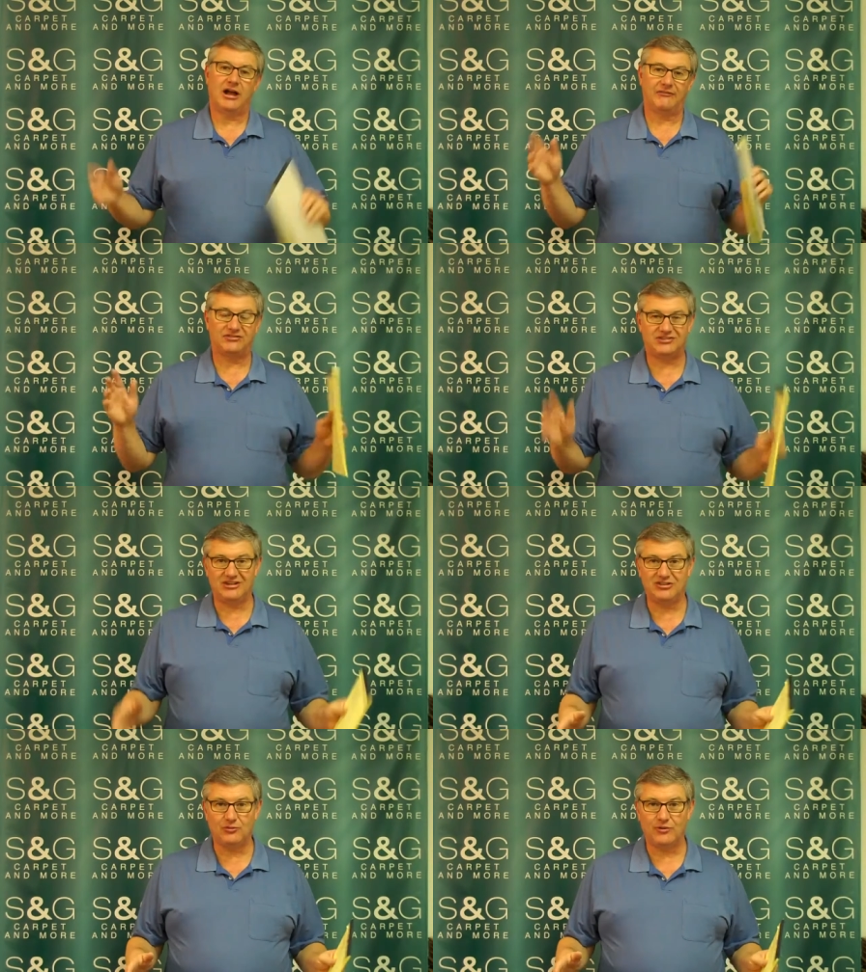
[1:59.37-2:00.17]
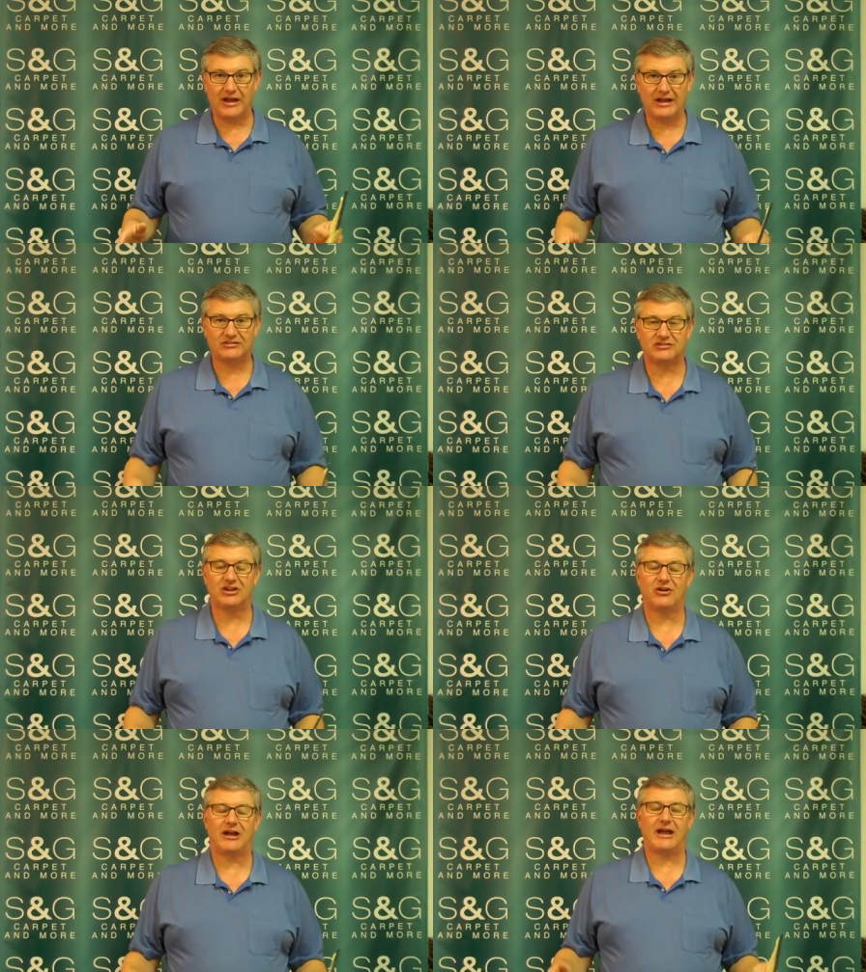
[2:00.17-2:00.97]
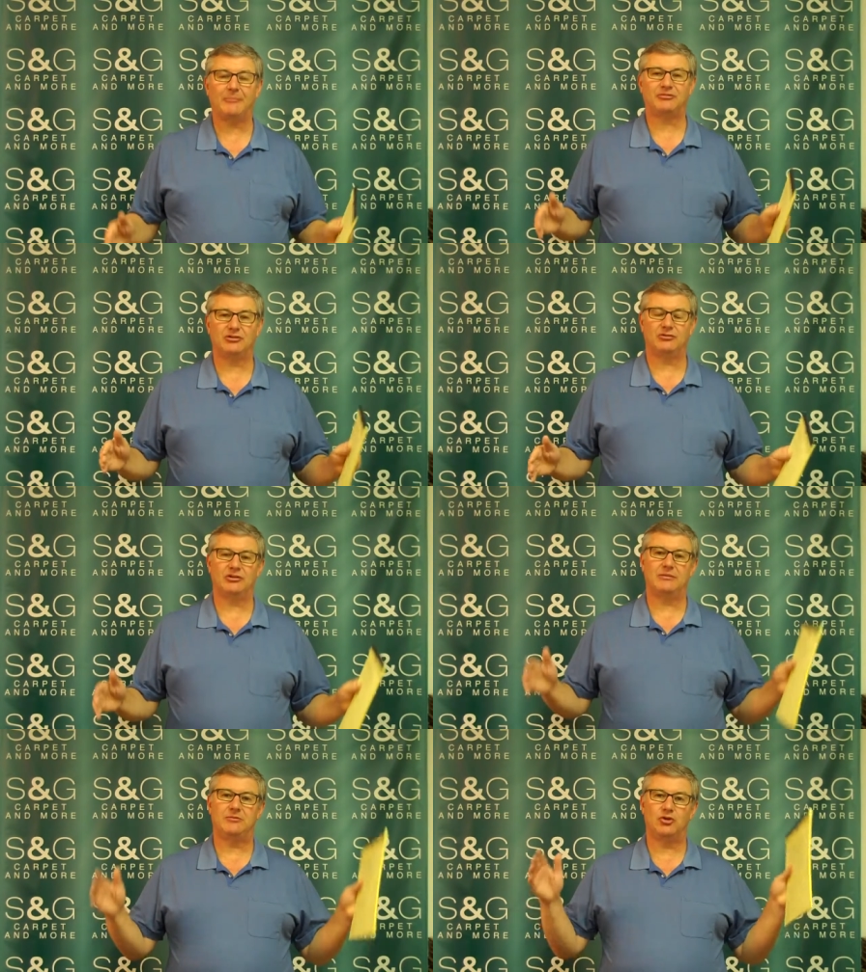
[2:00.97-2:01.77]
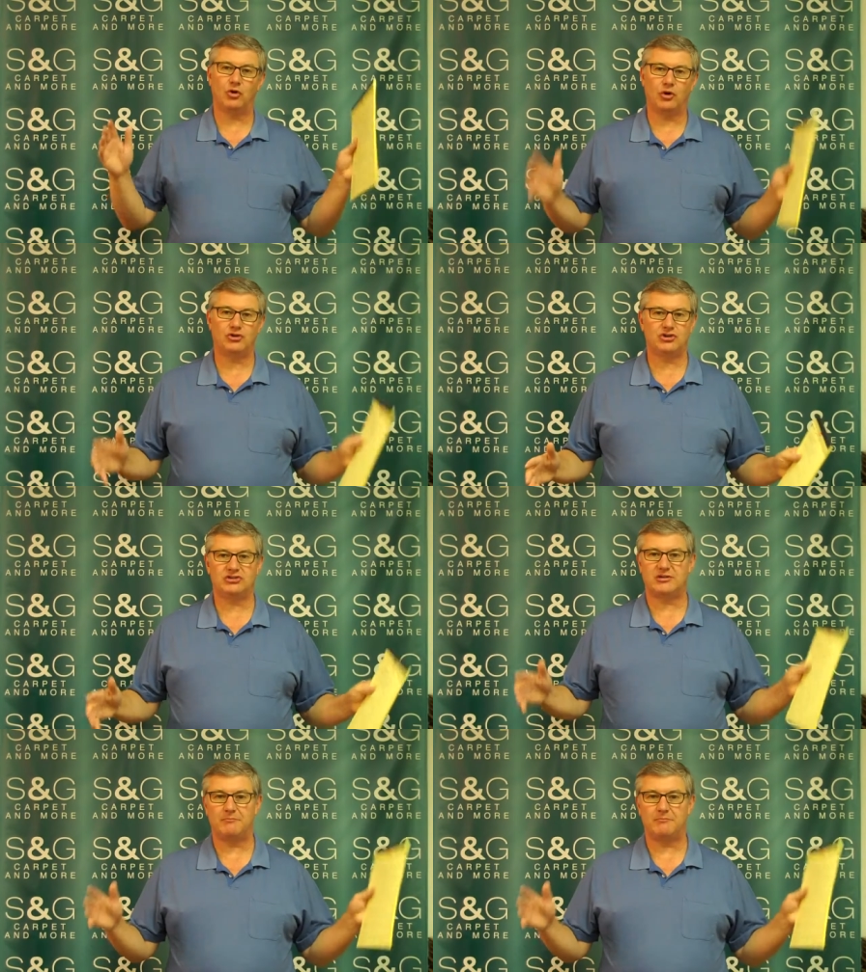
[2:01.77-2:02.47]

I've seen the racks. They are absolutely gorgeous,